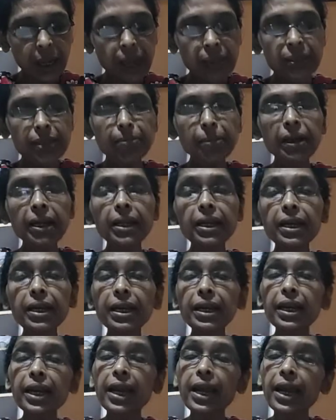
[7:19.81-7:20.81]

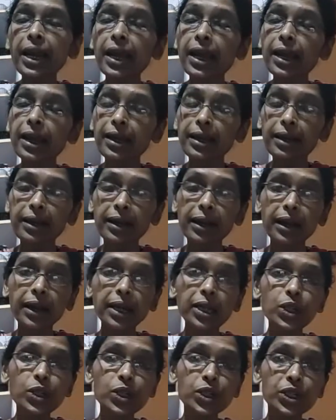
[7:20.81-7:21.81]
Similarly, HEIR,
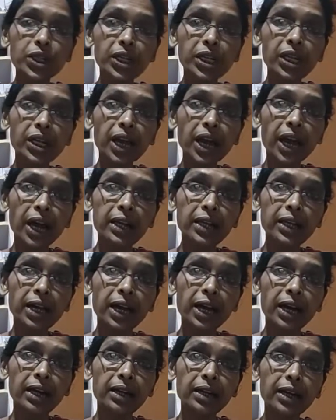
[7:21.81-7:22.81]

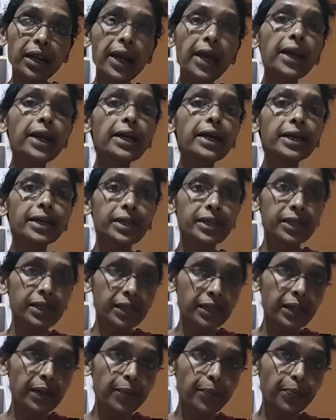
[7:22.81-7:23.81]

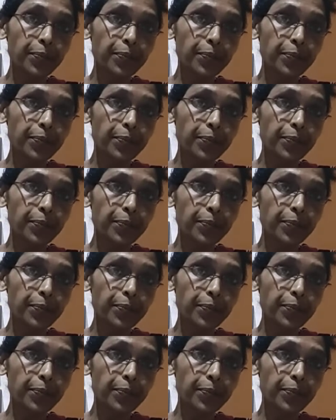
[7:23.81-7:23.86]
hereditary,